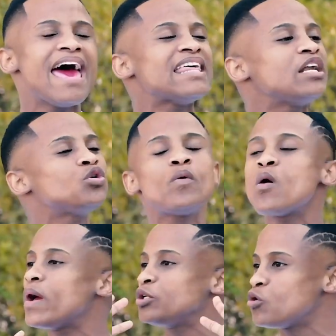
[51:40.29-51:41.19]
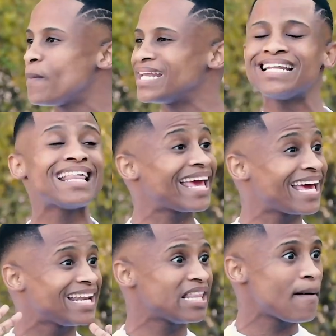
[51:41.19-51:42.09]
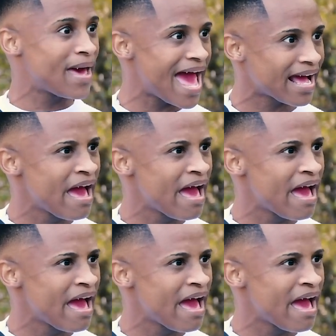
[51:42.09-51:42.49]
and they're doing way too bad, and they're getting their bag.